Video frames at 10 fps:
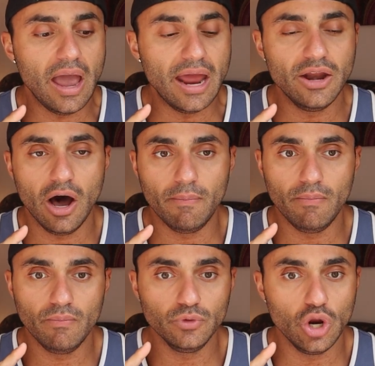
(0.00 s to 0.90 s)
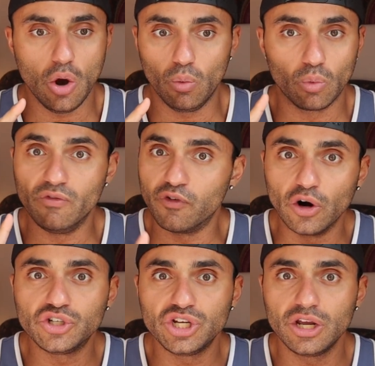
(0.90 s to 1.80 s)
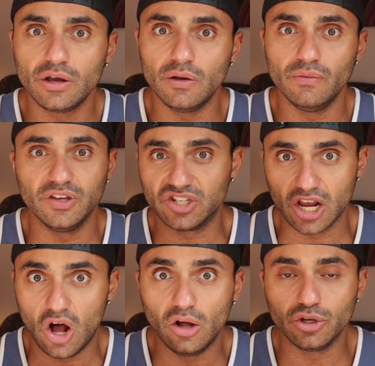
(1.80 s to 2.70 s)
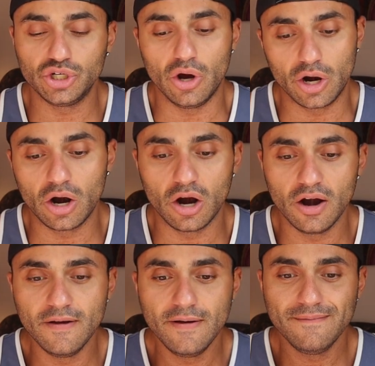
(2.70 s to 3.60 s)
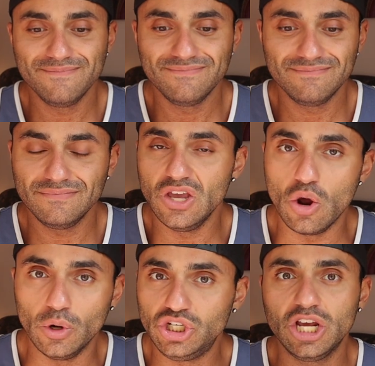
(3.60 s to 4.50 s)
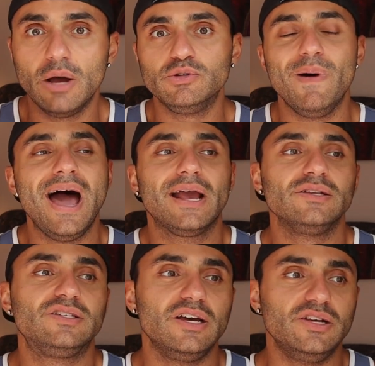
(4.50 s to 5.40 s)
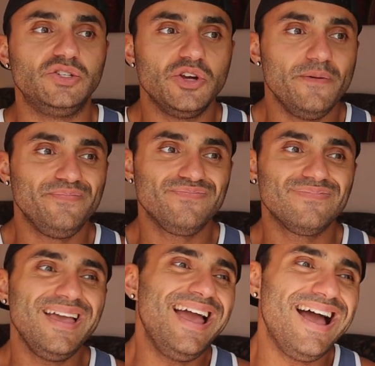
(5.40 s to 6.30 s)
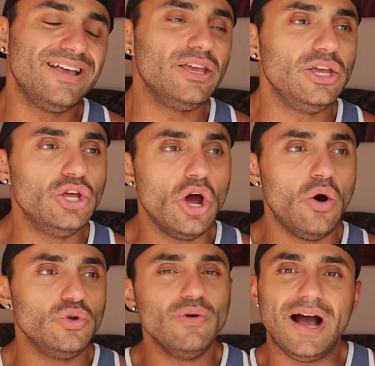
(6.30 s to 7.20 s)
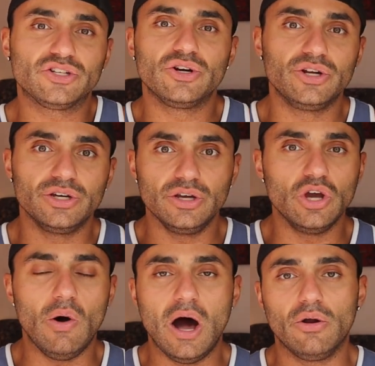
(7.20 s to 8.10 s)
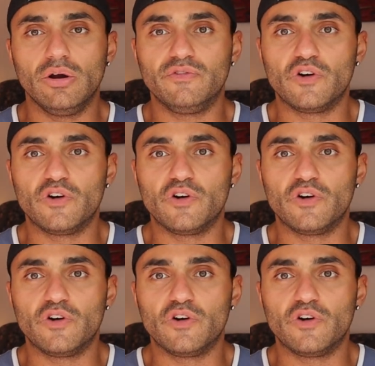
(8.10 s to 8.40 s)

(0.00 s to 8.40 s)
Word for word: end up, you know, reversing the psychology on her. You know, when she comes back and says, eh, you know, you ask her to go out on